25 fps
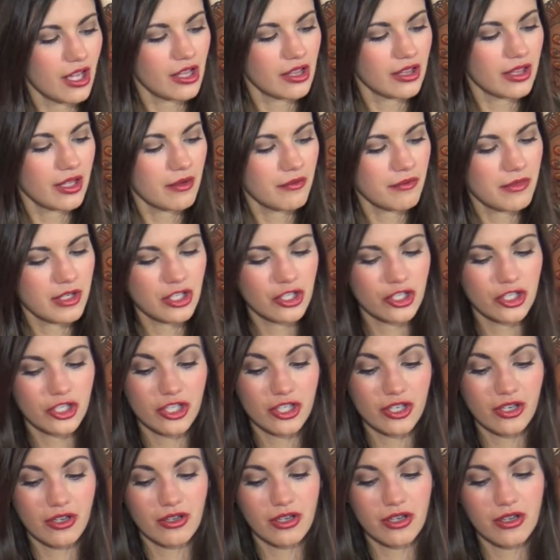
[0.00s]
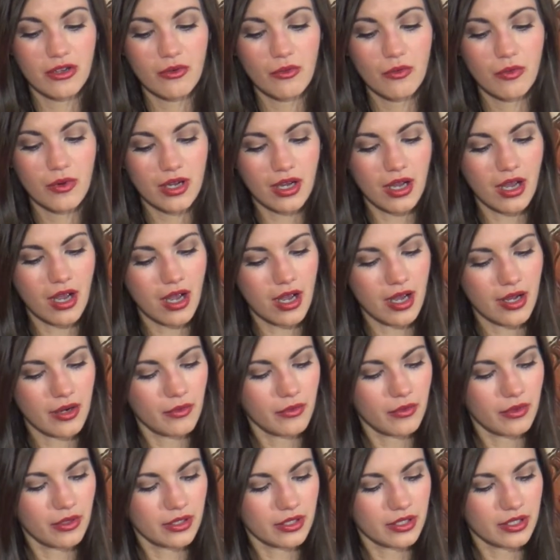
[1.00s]
Let me show you what
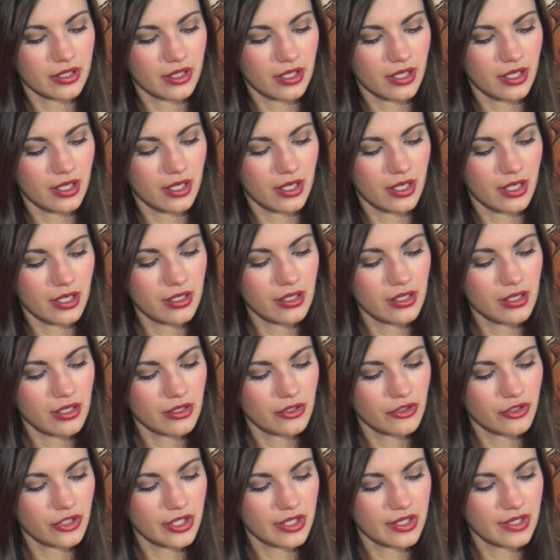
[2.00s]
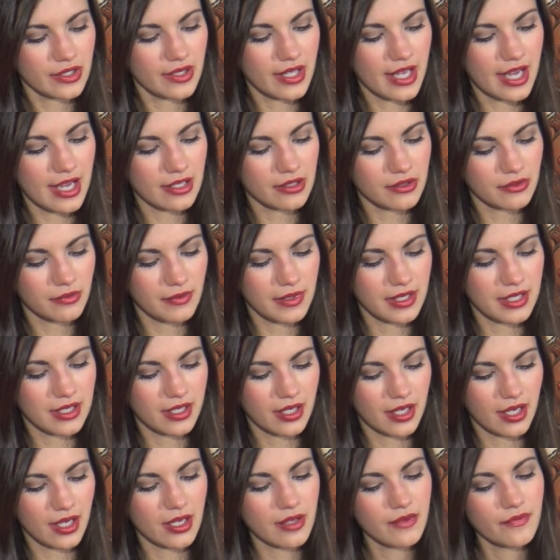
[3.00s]
I worked on just last
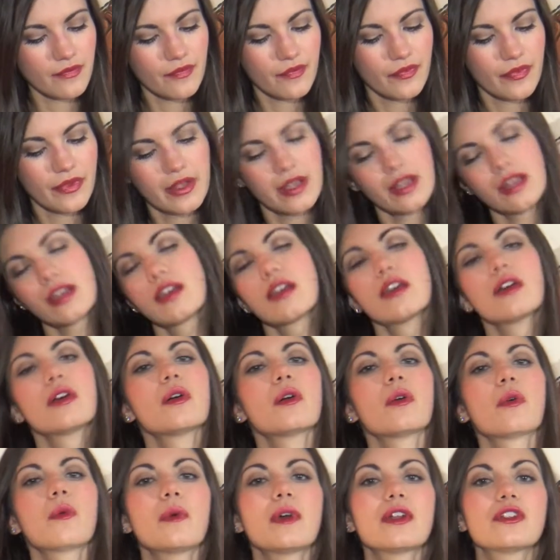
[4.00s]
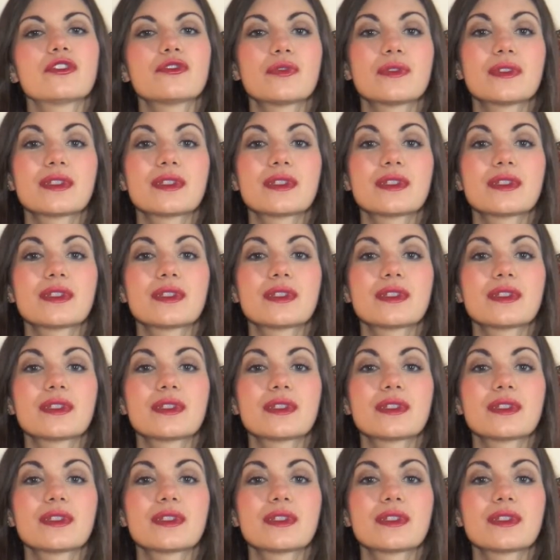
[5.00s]
weekend, which